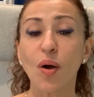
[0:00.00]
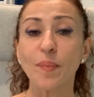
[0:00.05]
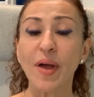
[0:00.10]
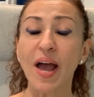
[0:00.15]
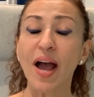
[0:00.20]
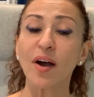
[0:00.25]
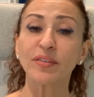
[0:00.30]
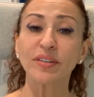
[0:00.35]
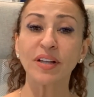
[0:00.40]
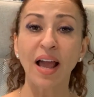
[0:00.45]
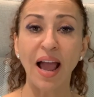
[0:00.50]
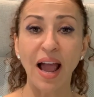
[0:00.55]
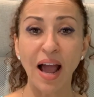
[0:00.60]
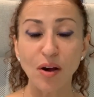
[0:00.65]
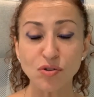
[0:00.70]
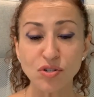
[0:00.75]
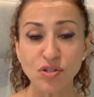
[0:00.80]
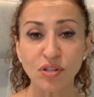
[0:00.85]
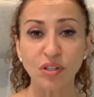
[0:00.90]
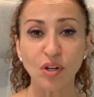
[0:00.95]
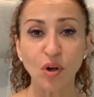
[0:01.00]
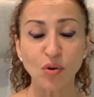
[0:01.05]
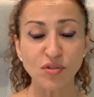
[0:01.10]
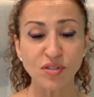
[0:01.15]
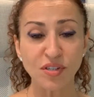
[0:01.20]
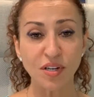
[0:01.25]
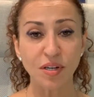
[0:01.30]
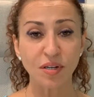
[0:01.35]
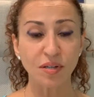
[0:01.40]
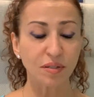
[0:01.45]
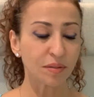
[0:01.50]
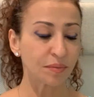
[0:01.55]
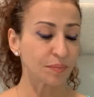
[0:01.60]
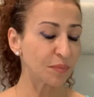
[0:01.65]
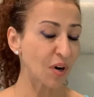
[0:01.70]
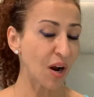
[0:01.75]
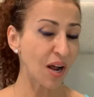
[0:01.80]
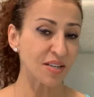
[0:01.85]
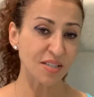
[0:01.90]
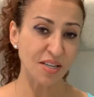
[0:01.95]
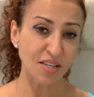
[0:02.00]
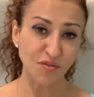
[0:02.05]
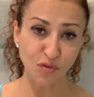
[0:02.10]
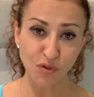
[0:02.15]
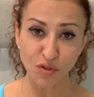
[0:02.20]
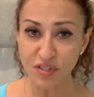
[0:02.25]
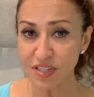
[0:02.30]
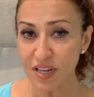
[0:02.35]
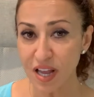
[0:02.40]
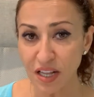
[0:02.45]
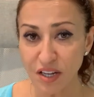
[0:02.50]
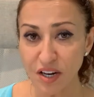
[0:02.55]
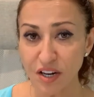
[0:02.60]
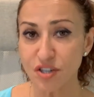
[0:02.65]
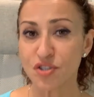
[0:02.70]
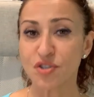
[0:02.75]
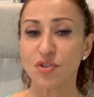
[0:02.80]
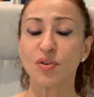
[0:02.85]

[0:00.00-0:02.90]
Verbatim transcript: about house closing process for sellers.